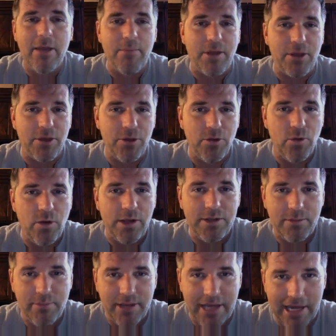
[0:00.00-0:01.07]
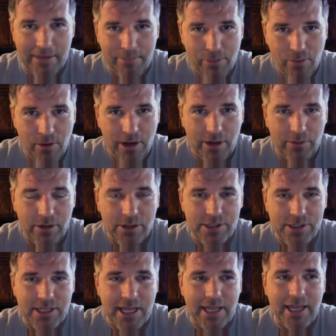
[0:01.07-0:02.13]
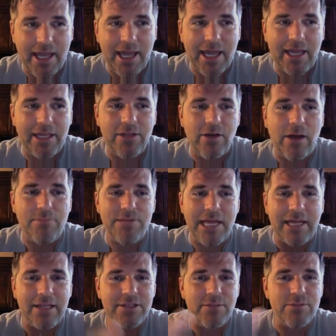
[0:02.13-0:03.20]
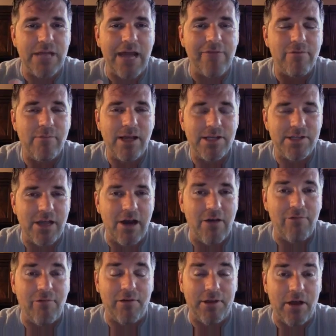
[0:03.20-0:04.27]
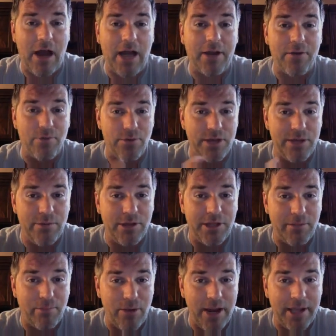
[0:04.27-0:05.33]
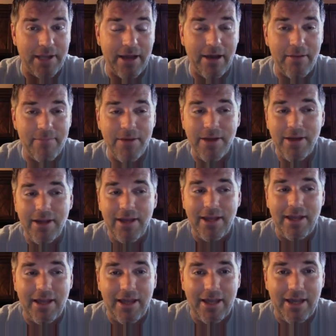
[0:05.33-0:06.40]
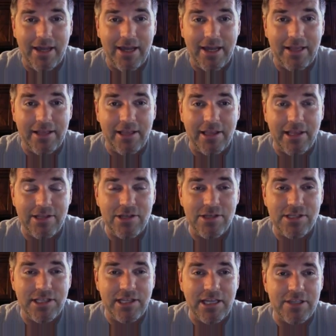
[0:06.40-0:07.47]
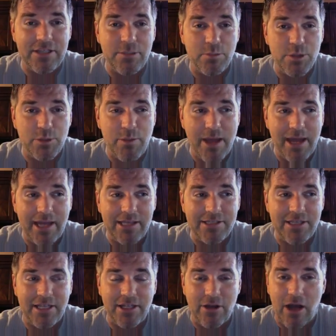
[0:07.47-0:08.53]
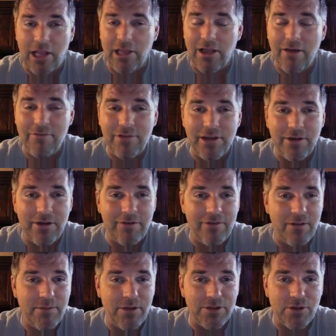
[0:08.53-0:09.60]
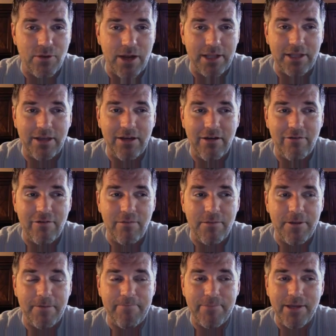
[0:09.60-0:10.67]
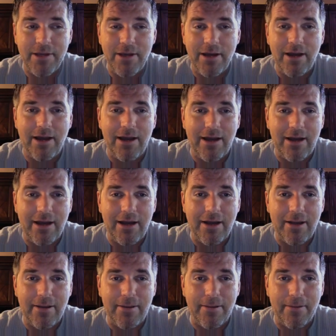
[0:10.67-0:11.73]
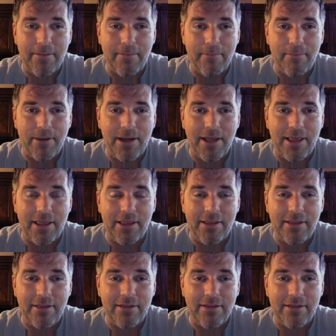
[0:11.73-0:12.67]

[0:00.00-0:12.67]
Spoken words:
But you want to be at a point where you're saying, hey, I'm taking some time for myself. I agree with the breakup, and let's just get some space. And I love hearing from you. It's great to hear from you, but